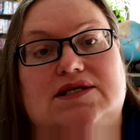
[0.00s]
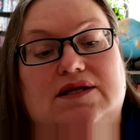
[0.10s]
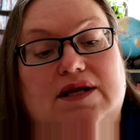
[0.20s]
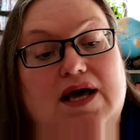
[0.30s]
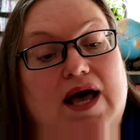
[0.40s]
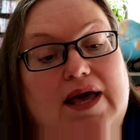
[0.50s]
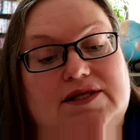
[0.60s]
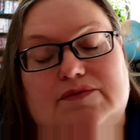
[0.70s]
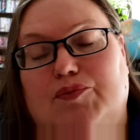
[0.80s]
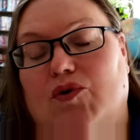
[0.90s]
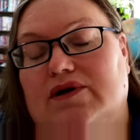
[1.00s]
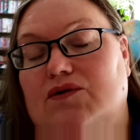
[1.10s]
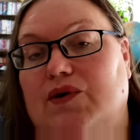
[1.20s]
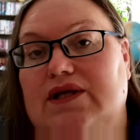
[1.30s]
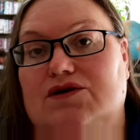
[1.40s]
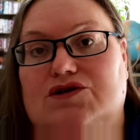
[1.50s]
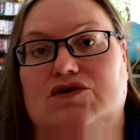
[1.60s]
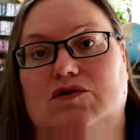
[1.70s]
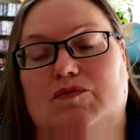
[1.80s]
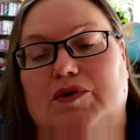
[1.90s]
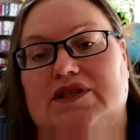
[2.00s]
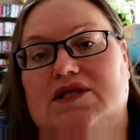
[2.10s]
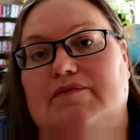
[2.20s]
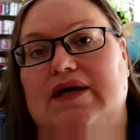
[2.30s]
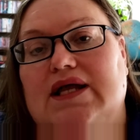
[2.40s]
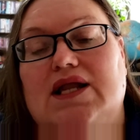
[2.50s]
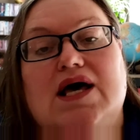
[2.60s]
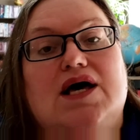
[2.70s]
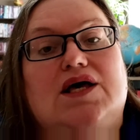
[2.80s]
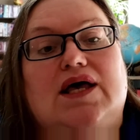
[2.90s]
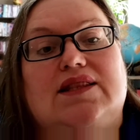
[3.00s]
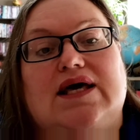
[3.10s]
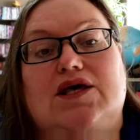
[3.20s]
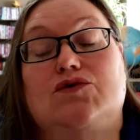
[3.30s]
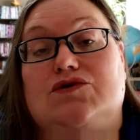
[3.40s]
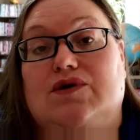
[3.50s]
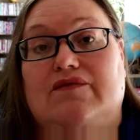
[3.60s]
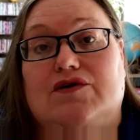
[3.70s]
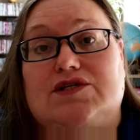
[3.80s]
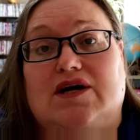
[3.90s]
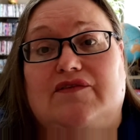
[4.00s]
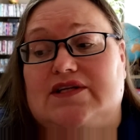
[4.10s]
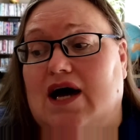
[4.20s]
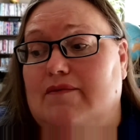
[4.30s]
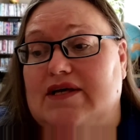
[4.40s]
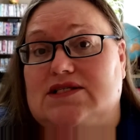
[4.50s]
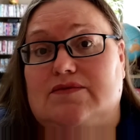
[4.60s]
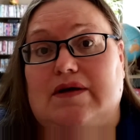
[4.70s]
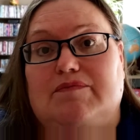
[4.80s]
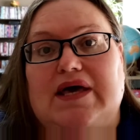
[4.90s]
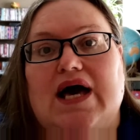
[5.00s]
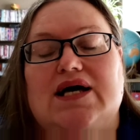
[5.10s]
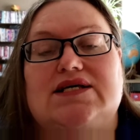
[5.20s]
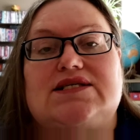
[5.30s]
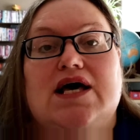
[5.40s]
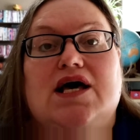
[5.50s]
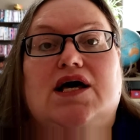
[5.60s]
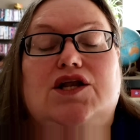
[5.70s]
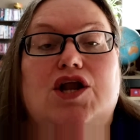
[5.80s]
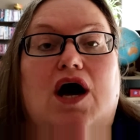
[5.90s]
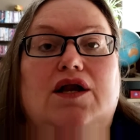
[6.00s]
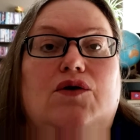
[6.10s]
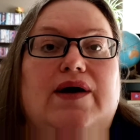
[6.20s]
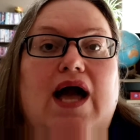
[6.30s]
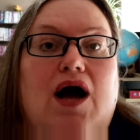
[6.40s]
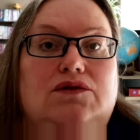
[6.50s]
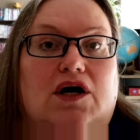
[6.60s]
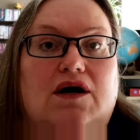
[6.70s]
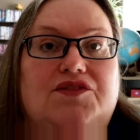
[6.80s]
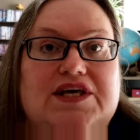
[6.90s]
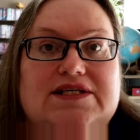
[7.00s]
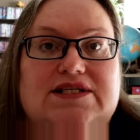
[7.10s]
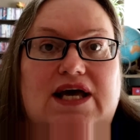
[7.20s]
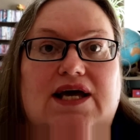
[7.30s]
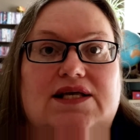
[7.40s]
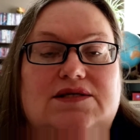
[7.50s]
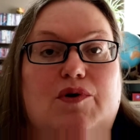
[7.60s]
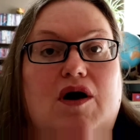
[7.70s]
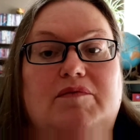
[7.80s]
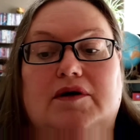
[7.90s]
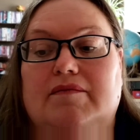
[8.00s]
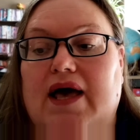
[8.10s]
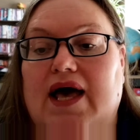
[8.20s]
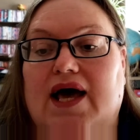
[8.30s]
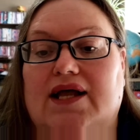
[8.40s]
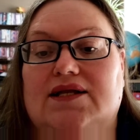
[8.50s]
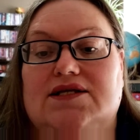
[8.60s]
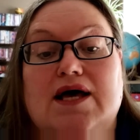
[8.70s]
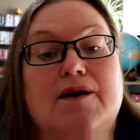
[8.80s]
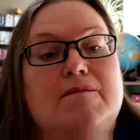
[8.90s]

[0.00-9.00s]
And it's important when you do put them in that you do give yourself a time estimate, because not knowing how long things take is a problem, and